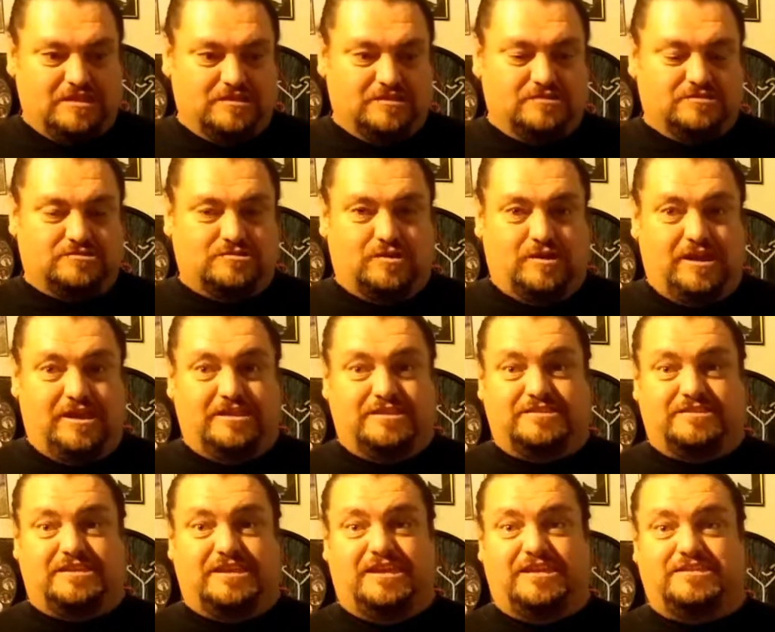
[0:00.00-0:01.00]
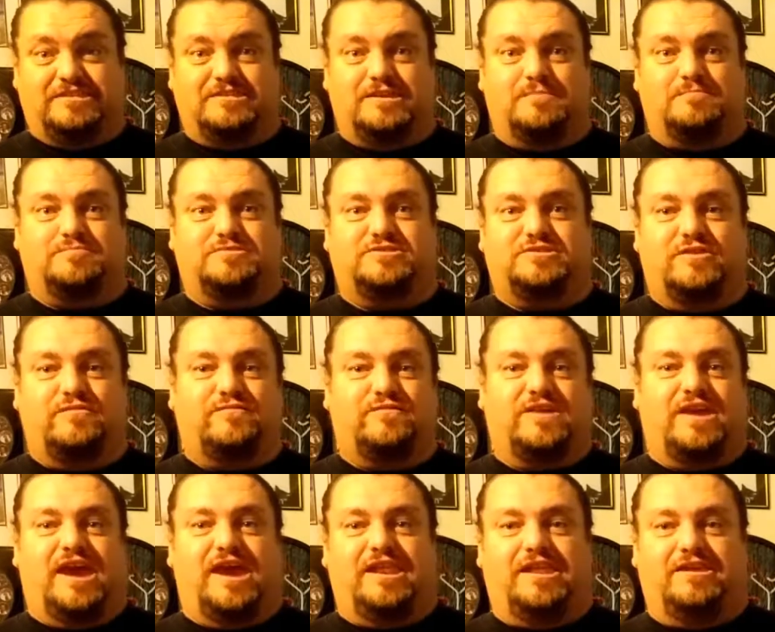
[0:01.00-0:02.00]
so he ends up
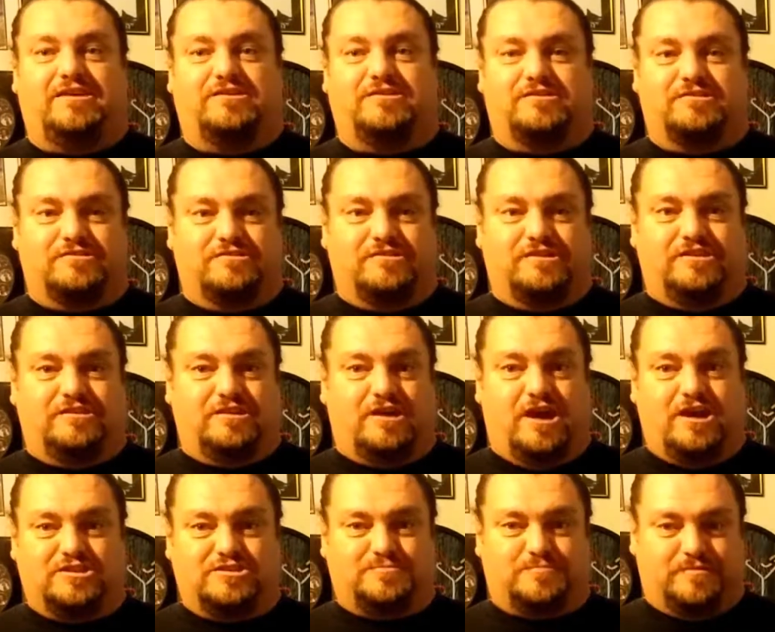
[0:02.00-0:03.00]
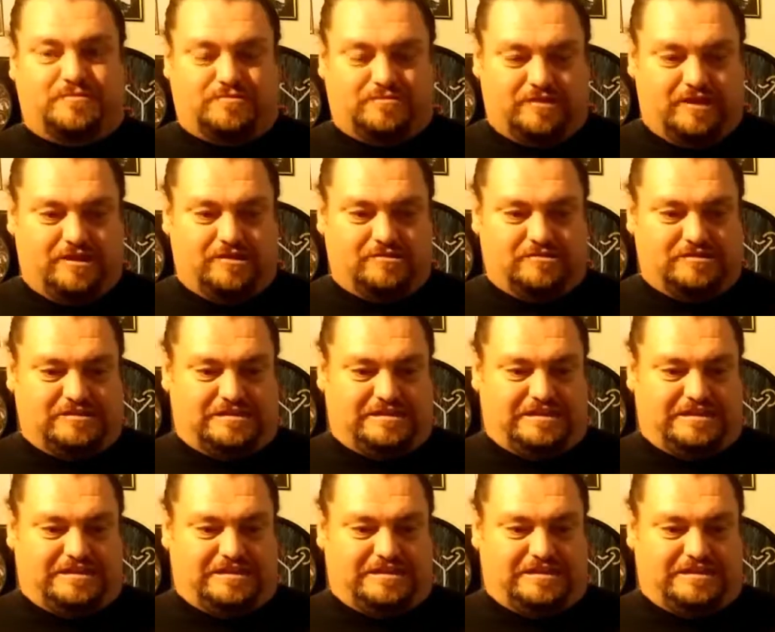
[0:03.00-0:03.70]
suffocating her in the hospital later.